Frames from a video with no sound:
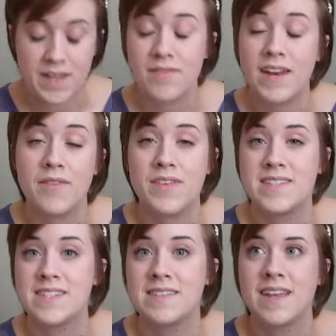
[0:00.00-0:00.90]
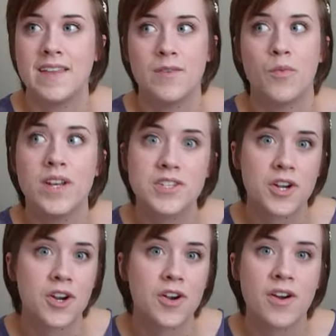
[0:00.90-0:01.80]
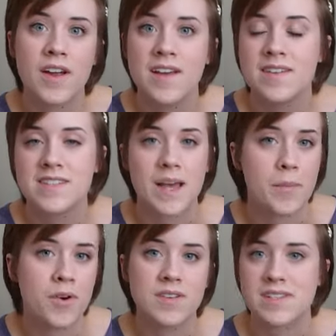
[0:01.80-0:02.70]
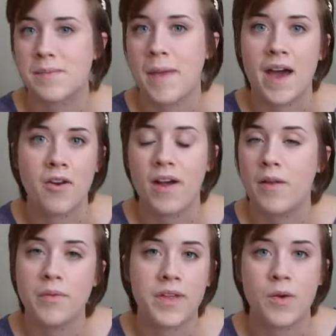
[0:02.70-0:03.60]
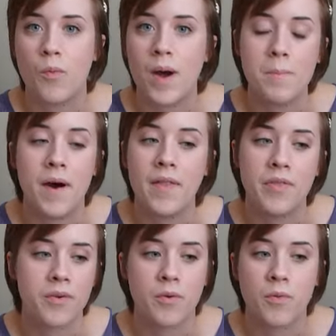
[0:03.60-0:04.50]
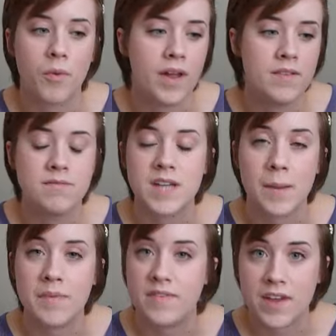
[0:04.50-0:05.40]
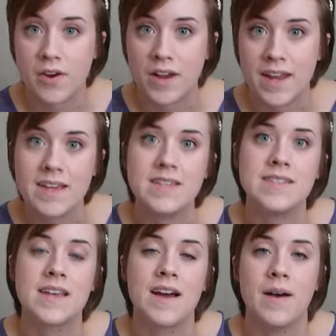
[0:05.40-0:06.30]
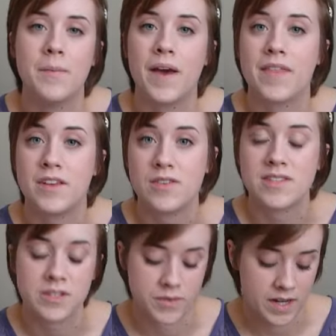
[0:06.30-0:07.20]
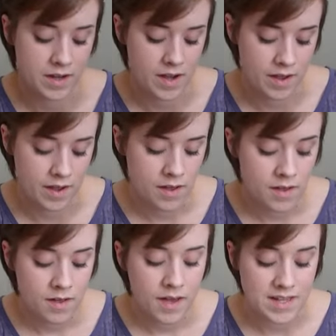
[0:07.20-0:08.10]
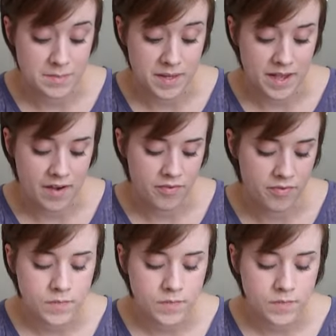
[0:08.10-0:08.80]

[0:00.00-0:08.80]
even if it's in the winter, summer, doesn't matter. I don't think what month or what time of year it is. I think you still need a SPF.